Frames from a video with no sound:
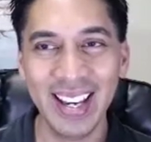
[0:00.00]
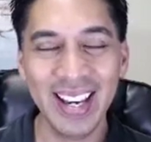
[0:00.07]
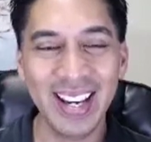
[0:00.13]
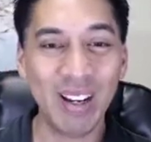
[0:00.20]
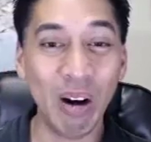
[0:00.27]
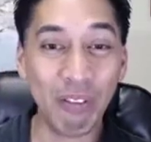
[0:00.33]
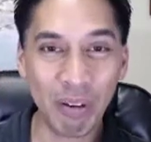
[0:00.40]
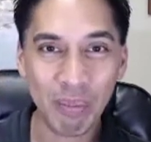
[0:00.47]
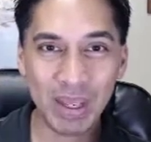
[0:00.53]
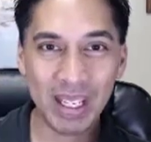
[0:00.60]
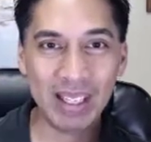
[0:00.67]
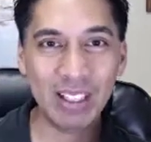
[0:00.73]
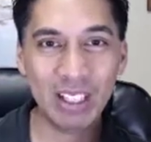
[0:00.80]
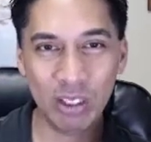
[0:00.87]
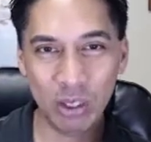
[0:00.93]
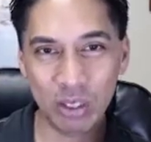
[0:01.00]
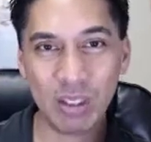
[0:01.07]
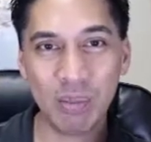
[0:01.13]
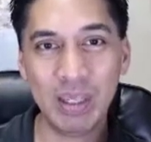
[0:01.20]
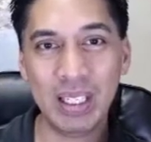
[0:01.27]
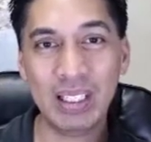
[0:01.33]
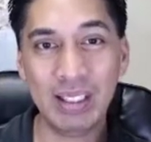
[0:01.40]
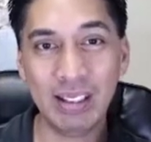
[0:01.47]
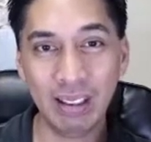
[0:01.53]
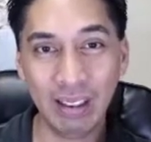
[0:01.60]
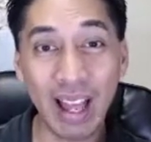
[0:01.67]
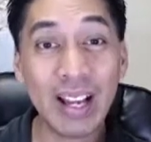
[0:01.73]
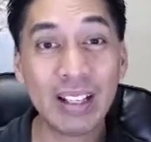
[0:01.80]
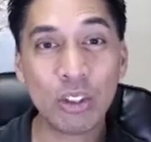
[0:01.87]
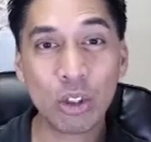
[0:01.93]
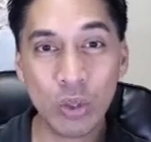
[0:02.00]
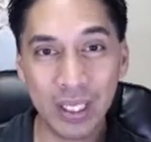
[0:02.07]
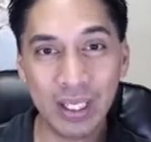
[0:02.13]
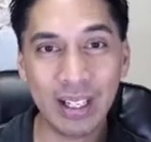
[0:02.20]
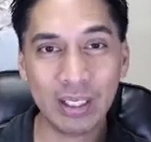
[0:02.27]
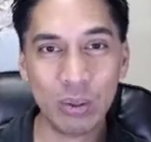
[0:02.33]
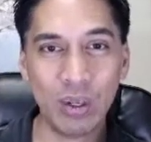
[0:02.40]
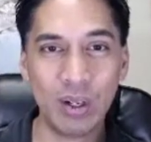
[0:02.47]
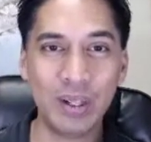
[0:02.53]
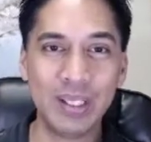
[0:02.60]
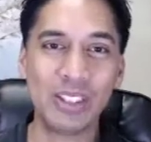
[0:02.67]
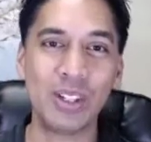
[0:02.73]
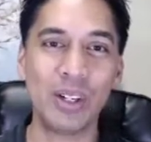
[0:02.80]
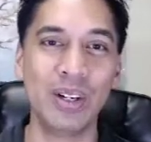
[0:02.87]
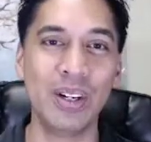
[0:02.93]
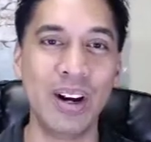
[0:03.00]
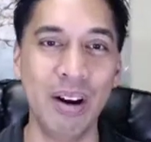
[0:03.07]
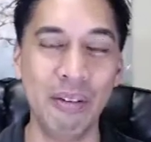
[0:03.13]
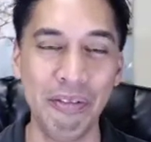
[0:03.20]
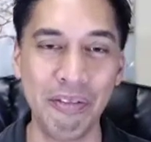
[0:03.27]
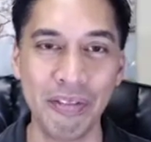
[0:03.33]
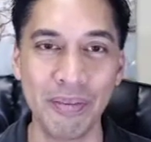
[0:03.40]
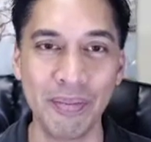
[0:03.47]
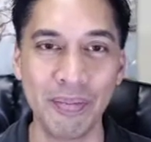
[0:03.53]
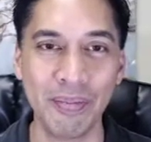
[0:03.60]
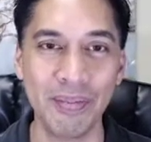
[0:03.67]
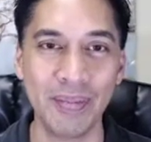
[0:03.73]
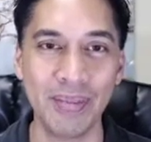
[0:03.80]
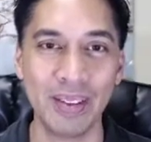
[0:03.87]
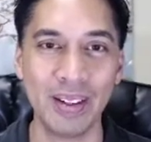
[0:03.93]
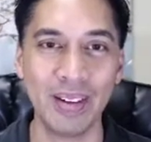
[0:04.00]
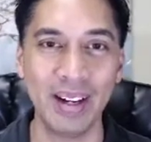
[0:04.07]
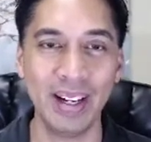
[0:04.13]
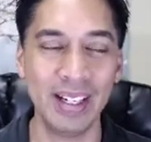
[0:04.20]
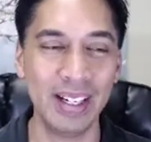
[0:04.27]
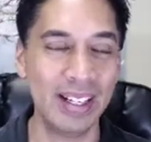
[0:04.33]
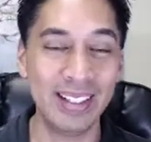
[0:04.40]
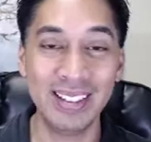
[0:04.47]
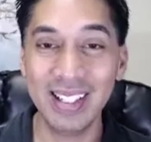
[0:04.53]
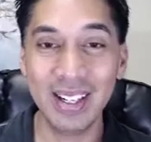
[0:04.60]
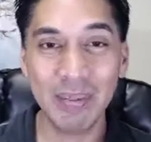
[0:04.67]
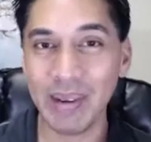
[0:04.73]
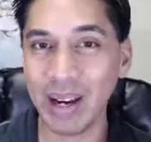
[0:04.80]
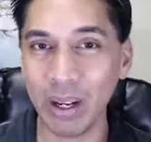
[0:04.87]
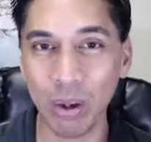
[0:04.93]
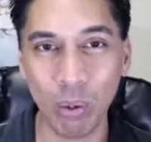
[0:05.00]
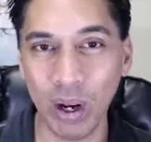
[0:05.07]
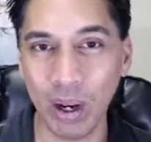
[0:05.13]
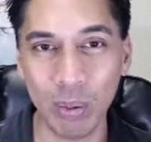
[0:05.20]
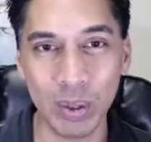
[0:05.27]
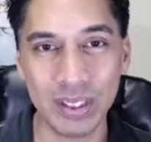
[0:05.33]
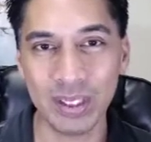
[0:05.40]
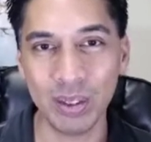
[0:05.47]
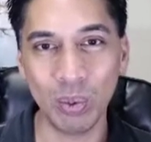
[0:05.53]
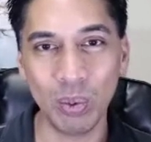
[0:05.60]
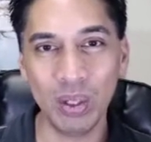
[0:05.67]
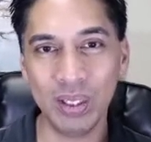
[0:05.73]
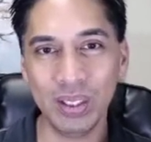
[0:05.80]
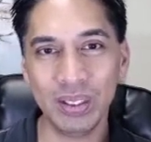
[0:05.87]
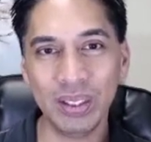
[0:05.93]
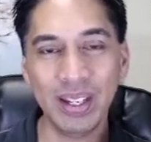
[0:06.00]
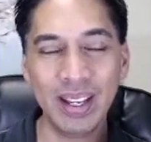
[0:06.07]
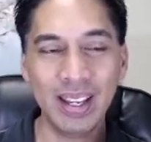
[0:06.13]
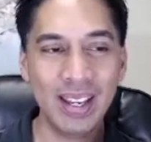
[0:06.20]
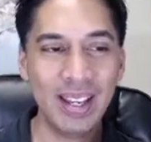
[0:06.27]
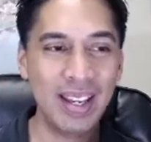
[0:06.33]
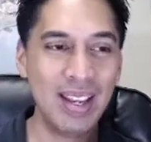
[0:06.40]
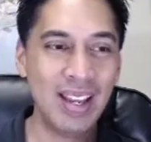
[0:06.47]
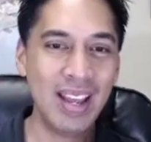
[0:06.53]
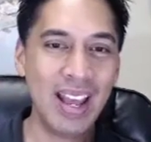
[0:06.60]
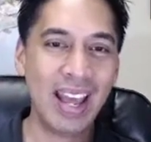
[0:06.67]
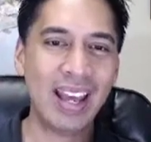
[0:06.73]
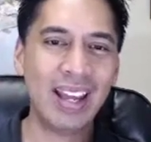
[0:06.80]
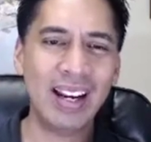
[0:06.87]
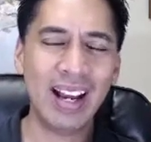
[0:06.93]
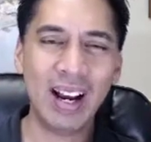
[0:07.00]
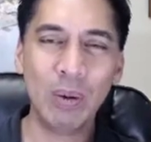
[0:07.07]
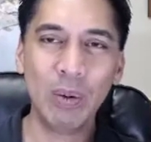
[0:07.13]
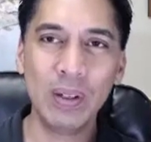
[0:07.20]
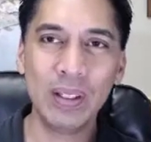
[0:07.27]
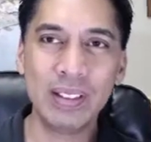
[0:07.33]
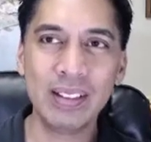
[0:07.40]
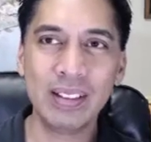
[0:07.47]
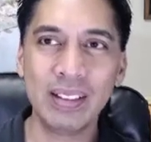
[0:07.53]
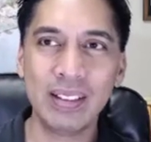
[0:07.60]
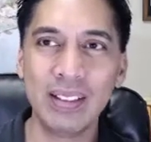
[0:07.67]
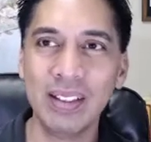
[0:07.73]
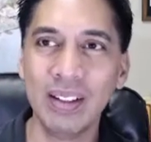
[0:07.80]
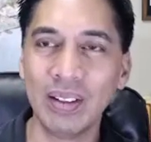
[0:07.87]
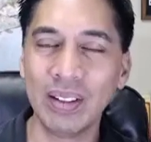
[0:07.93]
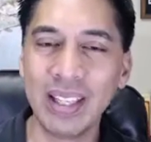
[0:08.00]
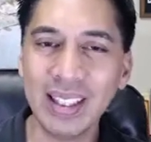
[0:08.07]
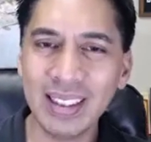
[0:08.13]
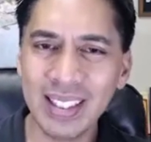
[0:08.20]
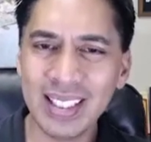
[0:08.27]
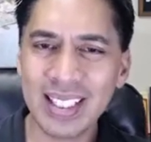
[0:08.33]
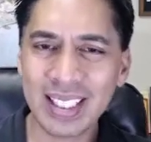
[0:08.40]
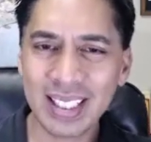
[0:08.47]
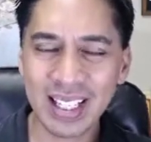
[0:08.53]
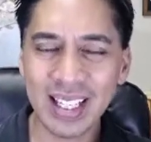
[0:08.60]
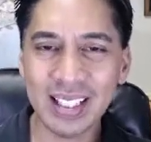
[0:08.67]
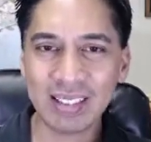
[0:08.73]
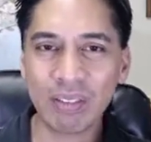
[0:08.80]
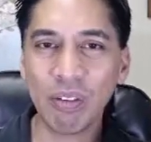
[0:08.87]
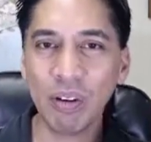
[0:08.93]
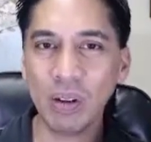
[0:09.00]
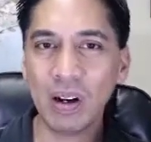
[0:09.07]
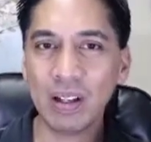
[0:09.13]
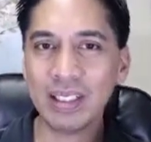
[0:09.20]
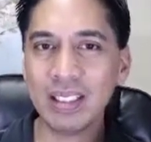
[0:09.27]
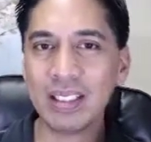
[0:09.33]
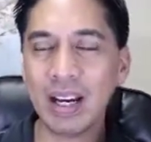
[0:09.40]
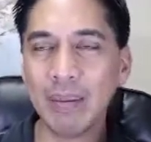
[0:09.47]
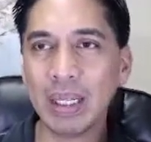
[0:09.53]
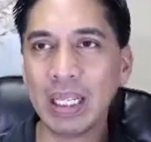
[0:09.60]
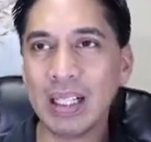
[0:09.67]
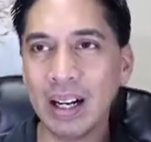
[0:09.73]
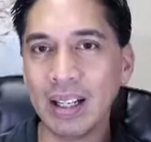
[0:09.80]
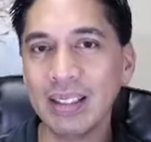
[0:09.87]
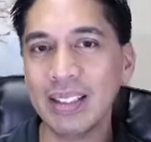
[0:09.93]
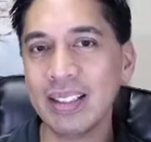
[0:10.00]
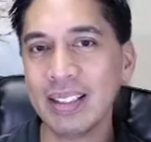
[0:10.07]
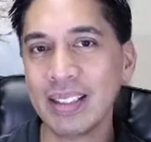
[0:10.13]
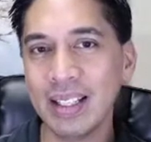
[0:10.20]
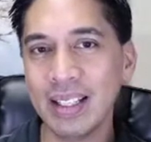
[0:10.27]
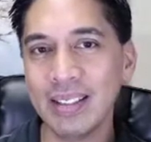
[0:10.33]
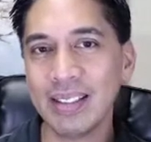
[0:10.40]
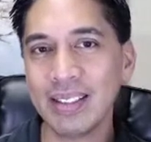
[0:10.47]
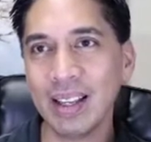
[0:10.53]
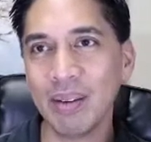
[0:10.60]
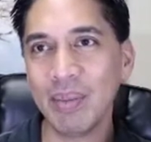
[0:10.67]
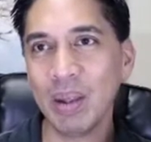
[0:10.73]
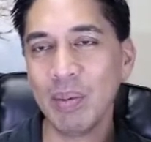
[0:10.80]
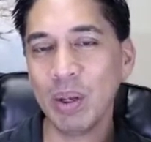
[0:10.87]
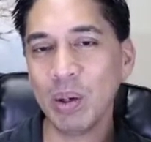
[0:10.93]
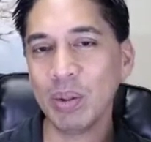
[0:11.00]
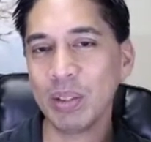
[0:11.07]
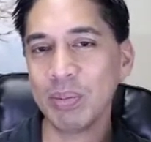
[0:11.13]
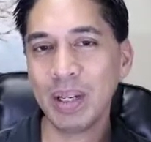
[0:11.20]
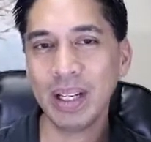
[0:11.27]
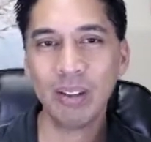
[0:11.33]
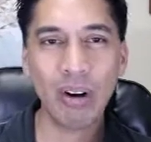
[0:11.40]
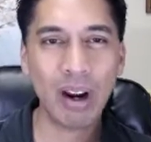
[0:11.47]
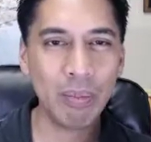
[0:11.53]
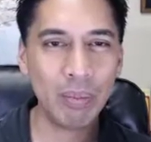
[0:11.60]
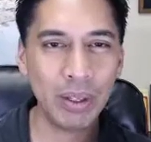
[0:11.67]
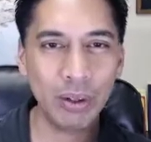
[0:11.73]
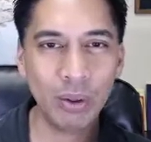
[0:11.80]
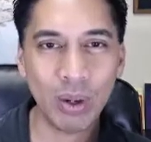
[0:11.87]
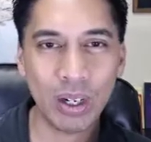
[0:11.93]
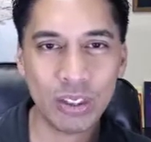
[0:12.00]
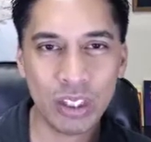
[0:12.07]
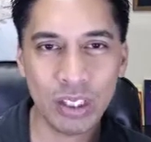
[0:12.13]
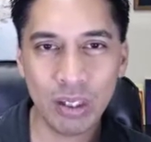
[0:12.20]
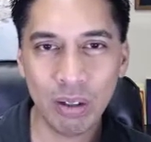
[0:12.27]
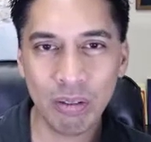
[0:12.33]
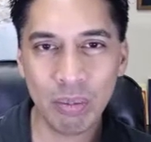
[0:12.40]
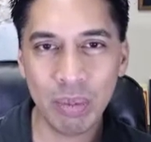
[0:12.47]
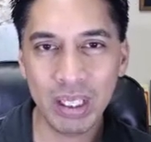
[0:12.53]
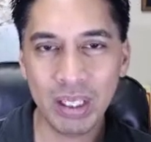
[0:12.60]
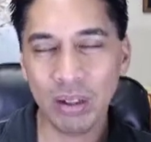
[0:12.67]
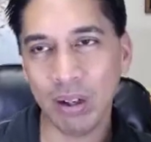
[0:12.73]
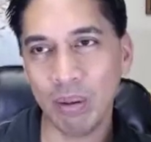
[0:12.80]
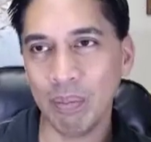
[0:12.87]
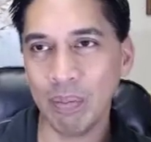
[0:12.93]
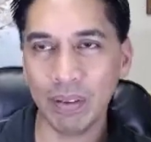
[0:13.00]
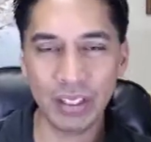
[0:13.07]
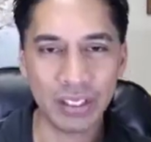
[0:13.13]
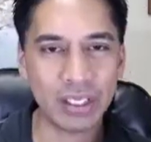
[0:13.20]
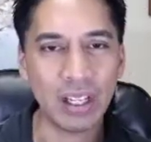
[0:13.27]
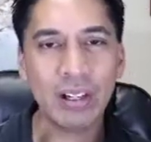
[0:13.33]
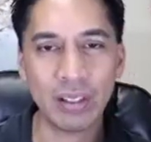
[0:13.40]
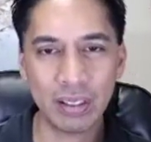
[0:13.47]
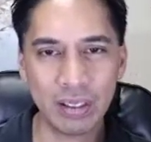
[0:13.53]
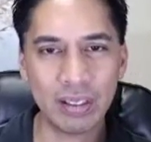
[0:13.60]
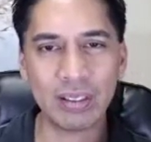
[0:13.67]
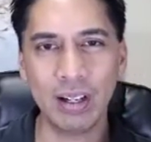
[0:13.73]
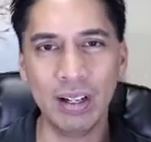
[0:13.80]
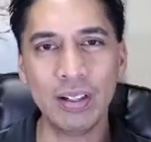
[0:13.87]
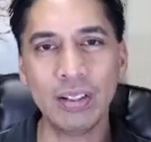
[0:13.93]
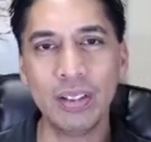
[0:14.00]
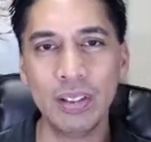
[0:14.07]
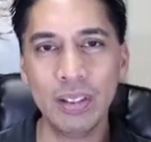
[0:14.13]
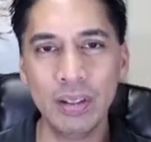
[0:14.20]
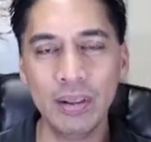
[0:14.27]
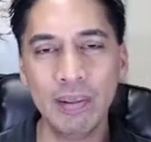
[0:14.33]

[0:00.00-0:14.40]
For me, it used to be street lights would always turn off, right? And it didn't matter where I was in the world. And I would, get this sense. For a longest time, I got this sense that maybe it was my grandmother watching over me, or this uncle.